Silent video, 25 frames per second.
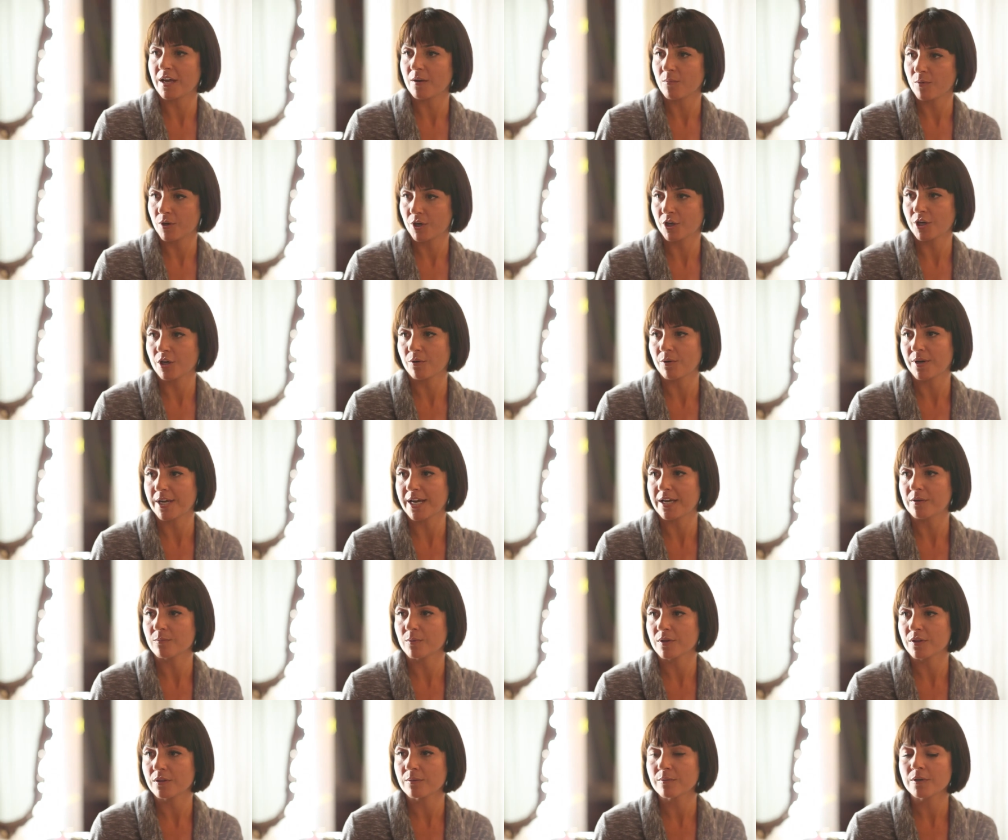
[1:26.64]
they want to go
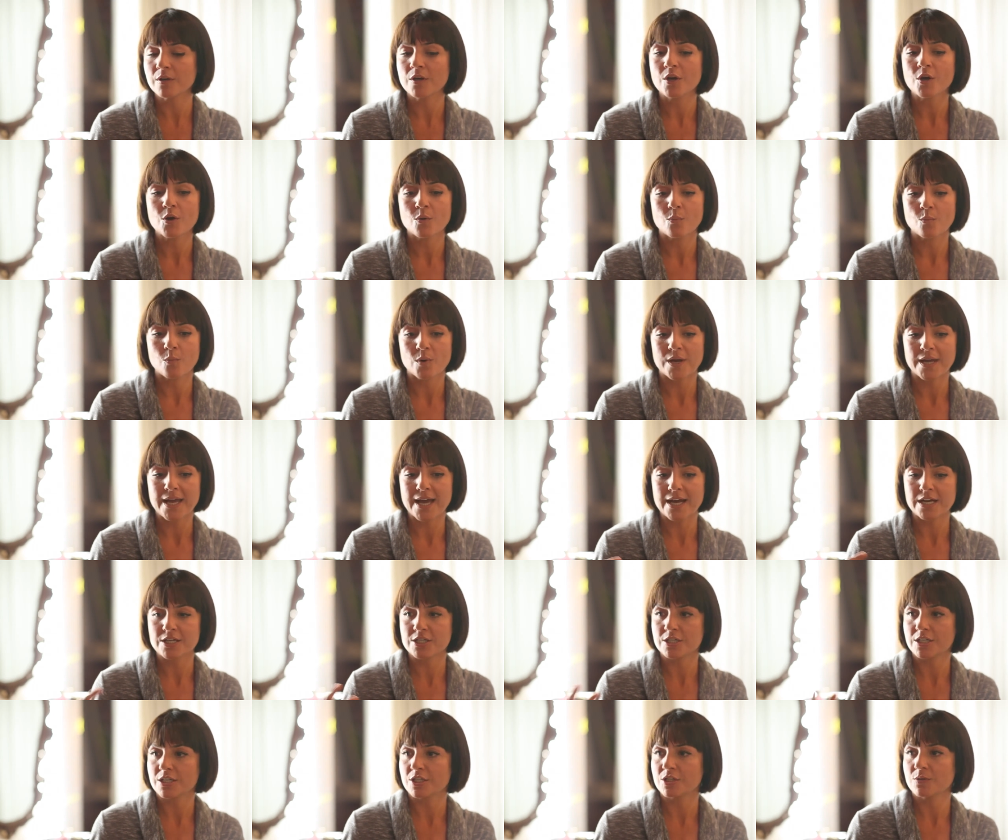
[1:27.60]
ahead with them
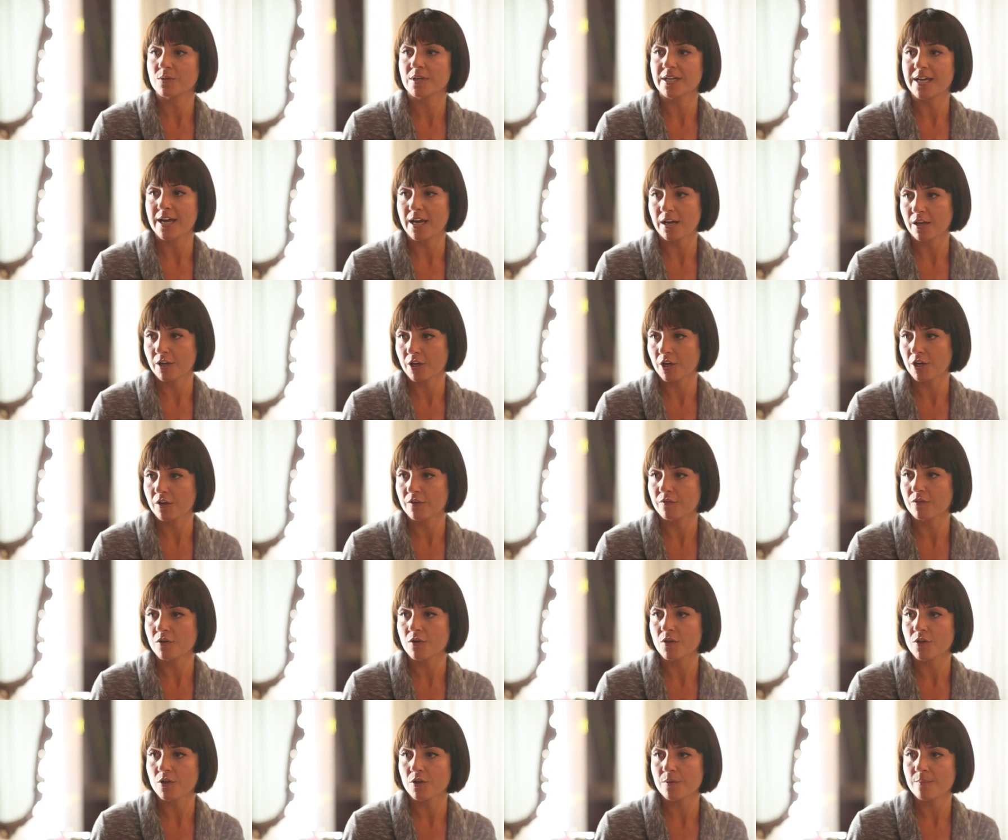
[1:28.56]
we actually do a
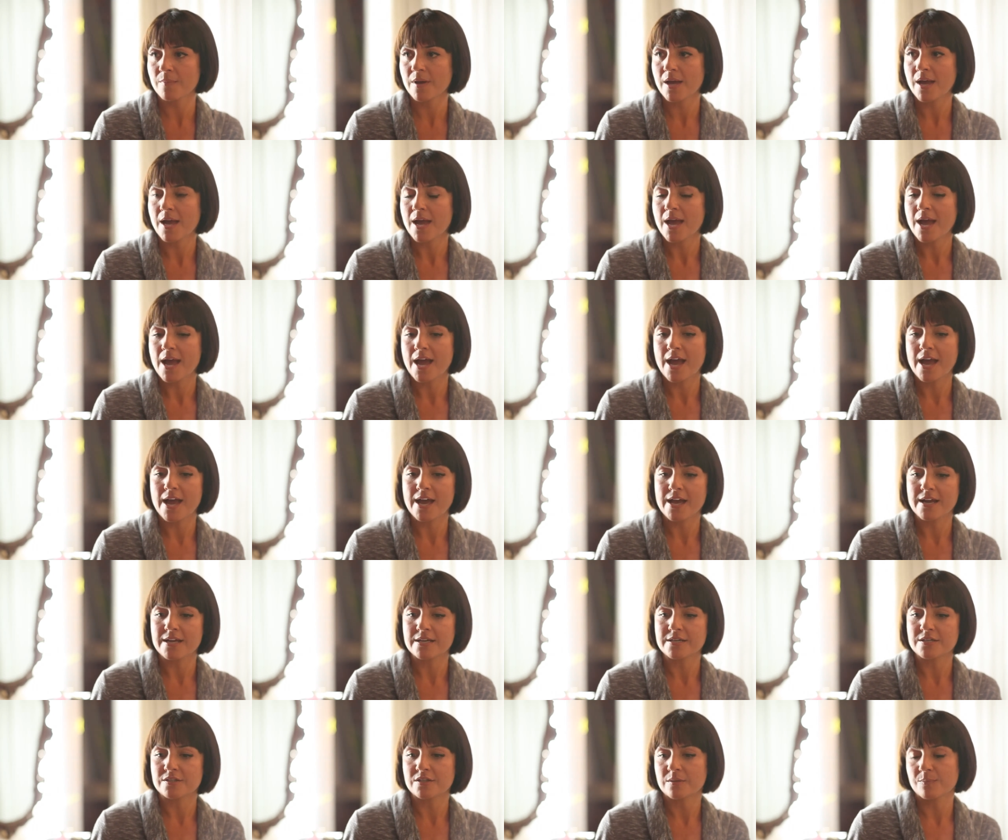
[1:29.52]
calico for them
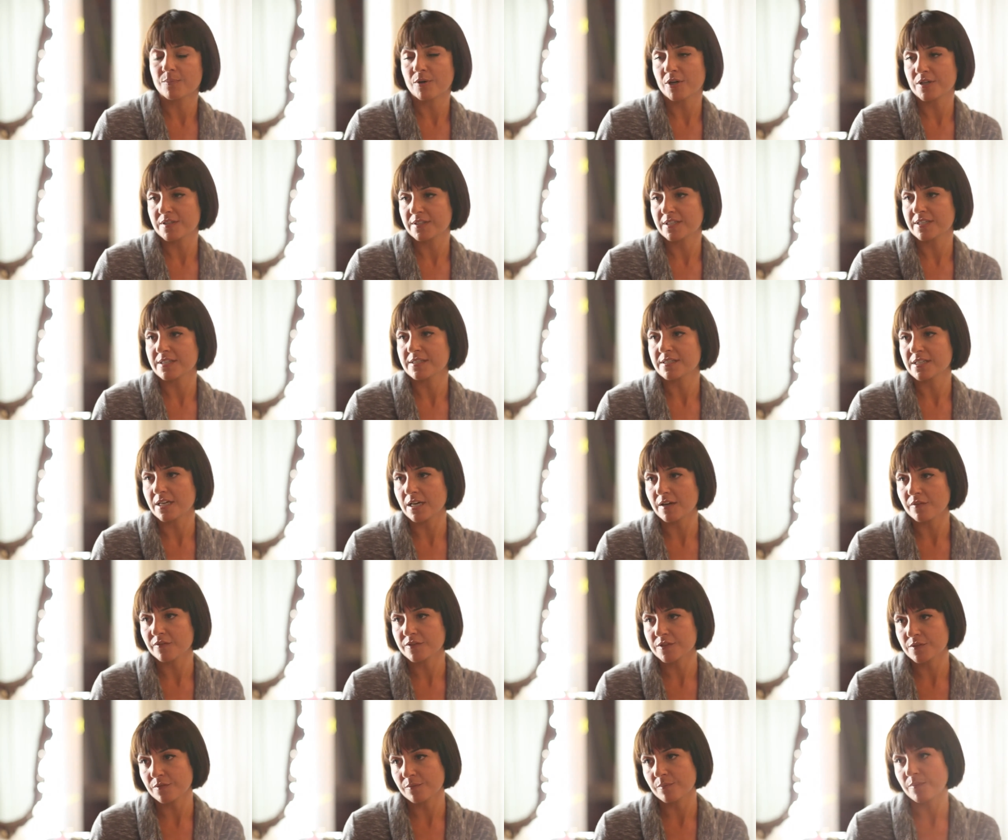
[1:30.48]
and the process
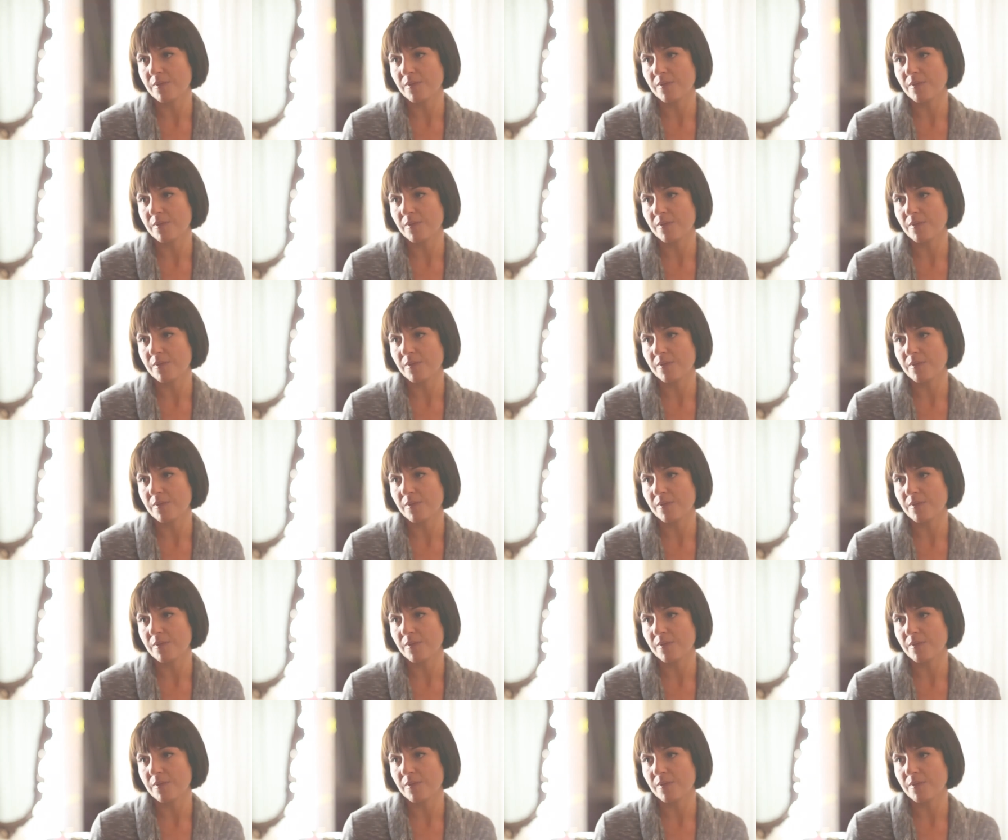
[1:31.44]
starts